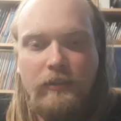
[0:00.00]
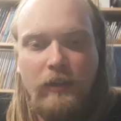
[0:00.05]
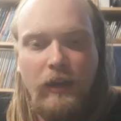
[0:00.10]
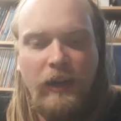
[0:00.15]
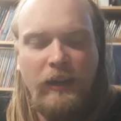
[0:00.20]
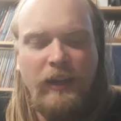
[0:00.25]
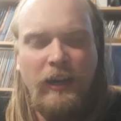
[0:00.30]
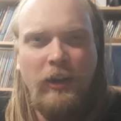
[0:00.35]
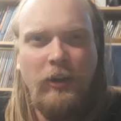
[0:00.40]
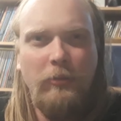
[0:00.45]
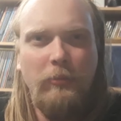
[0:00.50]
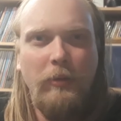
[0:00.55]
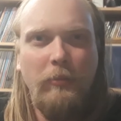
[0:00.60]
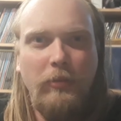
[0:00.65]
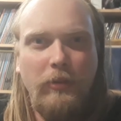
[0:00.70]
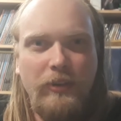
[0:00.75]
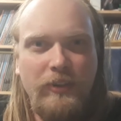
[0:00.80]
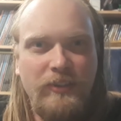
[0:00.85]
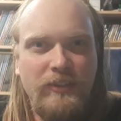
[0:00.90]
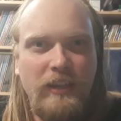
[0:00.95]
I can't
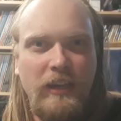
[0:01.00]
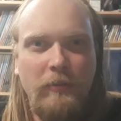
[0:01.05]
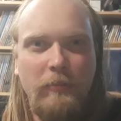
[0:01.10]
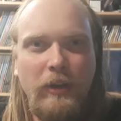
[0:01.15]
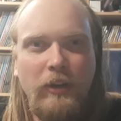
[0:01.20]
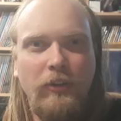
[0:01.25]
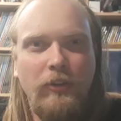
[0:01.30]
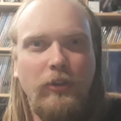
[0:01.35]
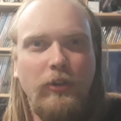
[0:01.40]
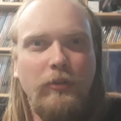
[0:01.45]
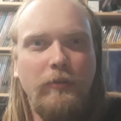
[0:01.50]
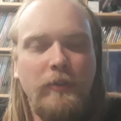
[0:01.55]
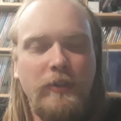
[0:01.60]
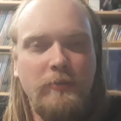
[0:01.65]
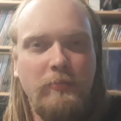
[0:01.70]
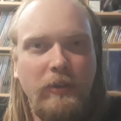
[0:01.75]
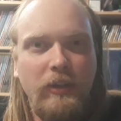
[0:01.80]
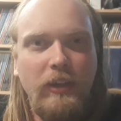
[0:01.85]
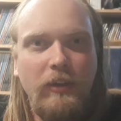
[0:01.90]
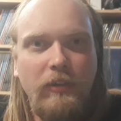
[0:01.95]
remember his name. I don't know if he's
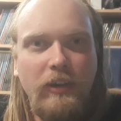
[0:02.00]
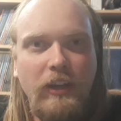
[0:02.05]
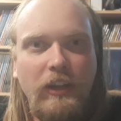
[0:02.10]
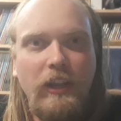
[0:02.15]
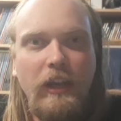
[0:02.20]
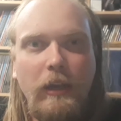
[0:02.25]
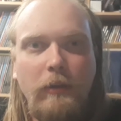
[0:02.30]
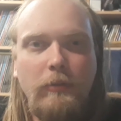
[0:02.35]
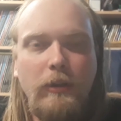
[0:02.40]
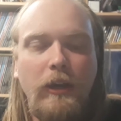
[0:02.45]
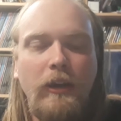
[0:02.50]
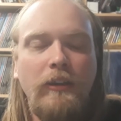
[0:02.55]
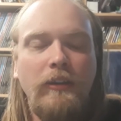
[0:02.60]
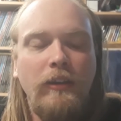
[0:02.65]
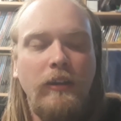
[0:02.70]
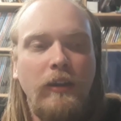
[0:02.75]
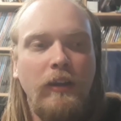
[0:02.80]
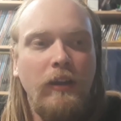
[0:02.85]
been given a name yet.